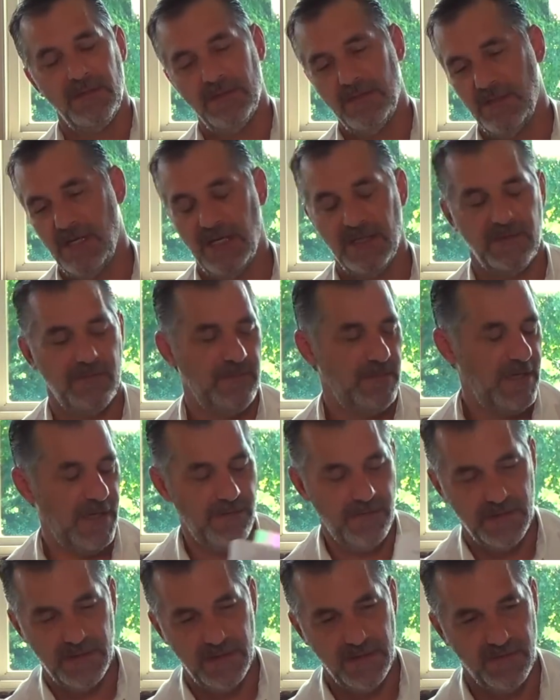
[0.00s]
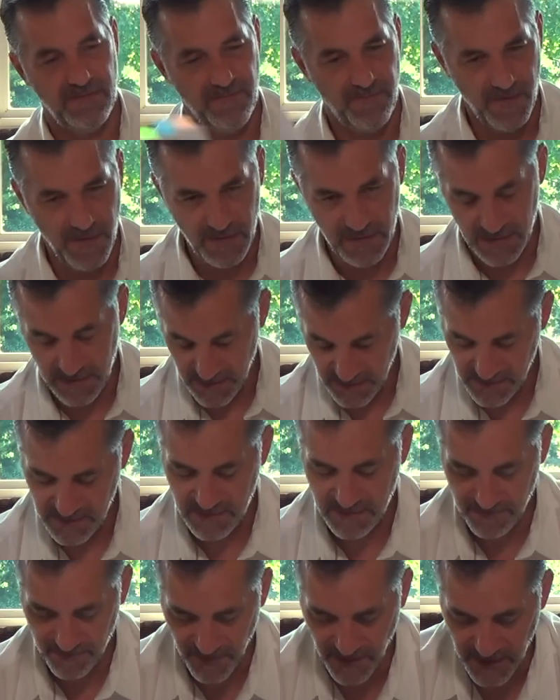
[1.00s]
That was his
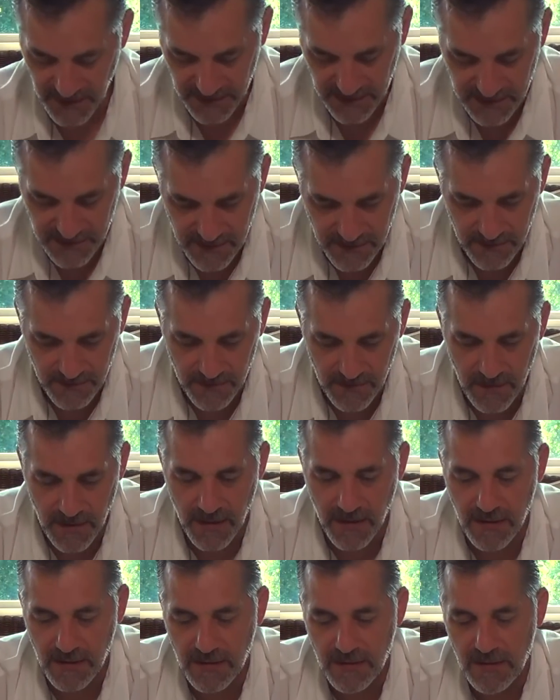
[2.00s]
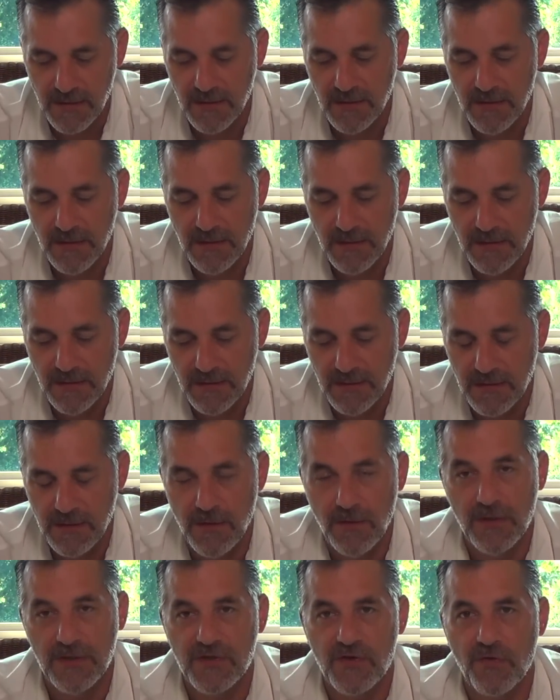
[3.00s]
advice to
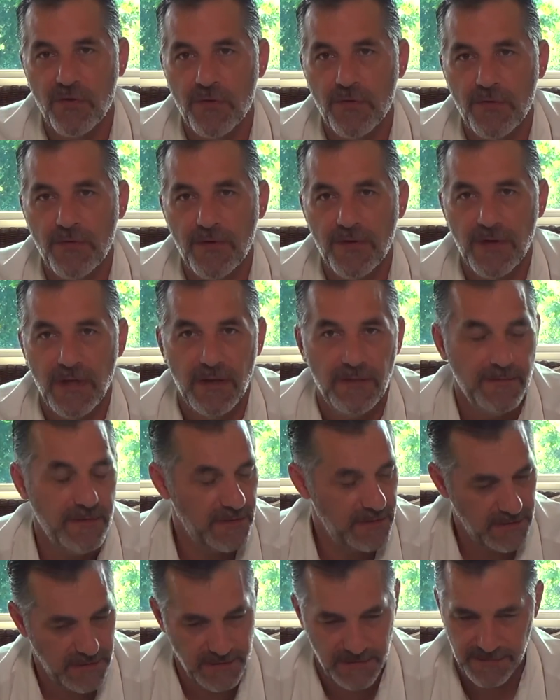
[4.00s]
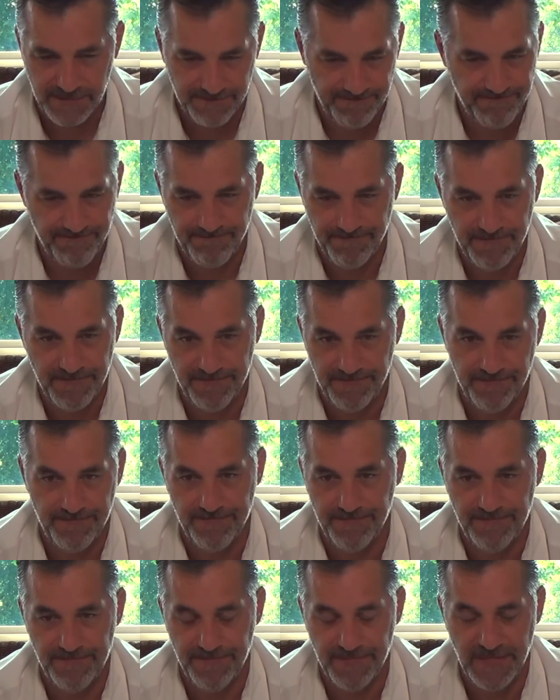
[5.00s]
his crew, and it was
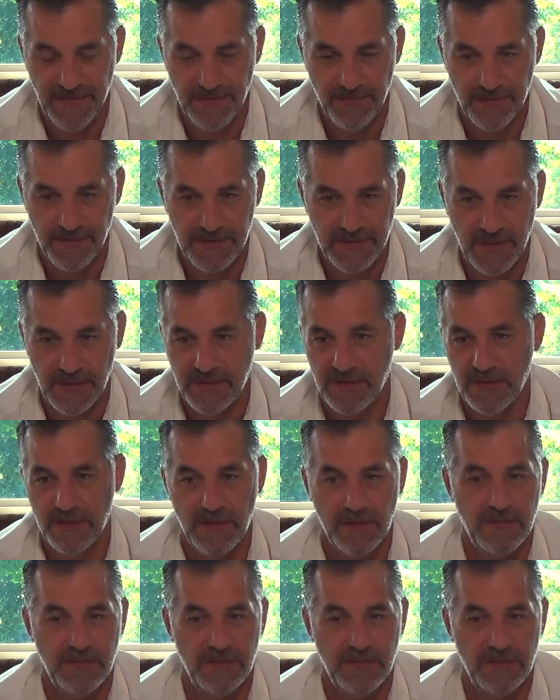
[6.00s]
such